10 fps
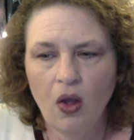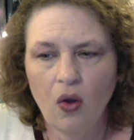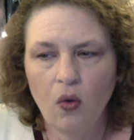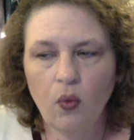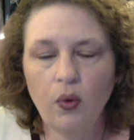
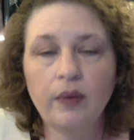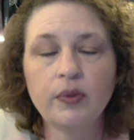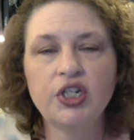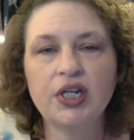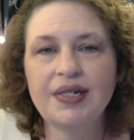We were
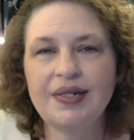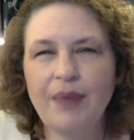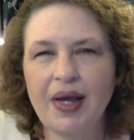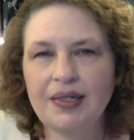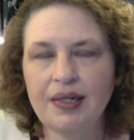just
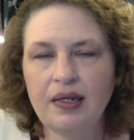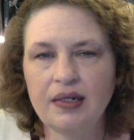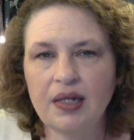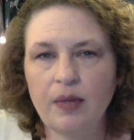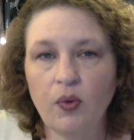about to eat
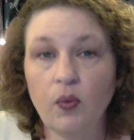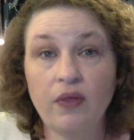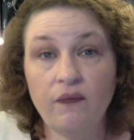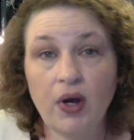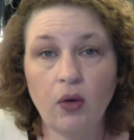supper when
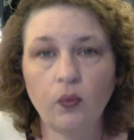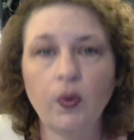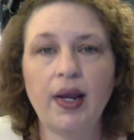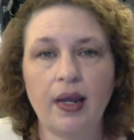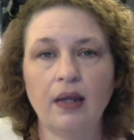the phone
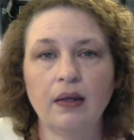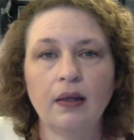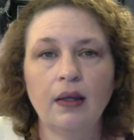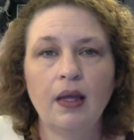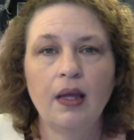rang.
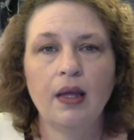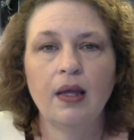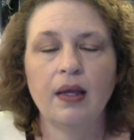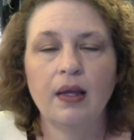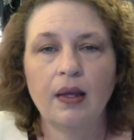
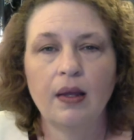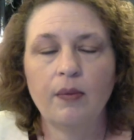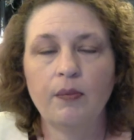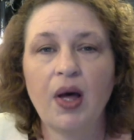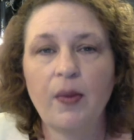
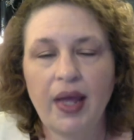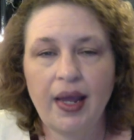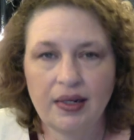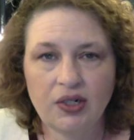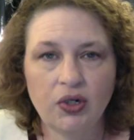Mama
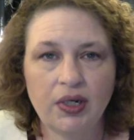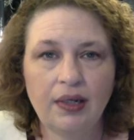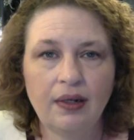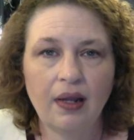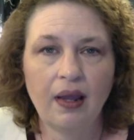answered
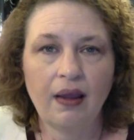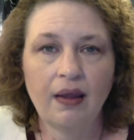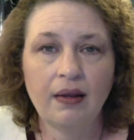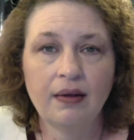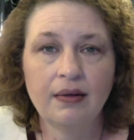it,
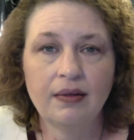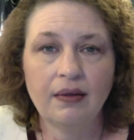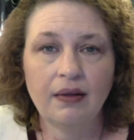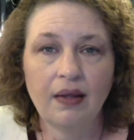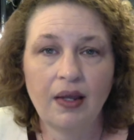and
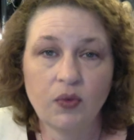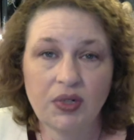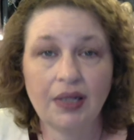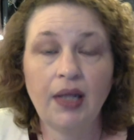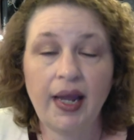it was
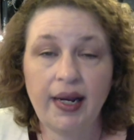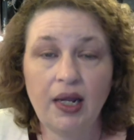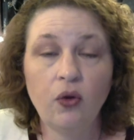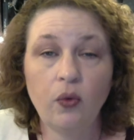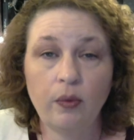the lady
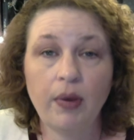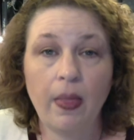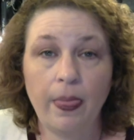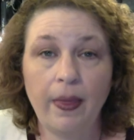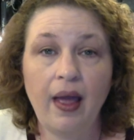who had
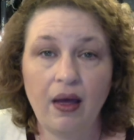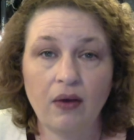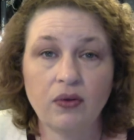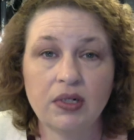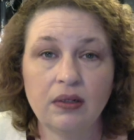bought the
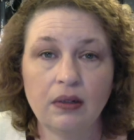house.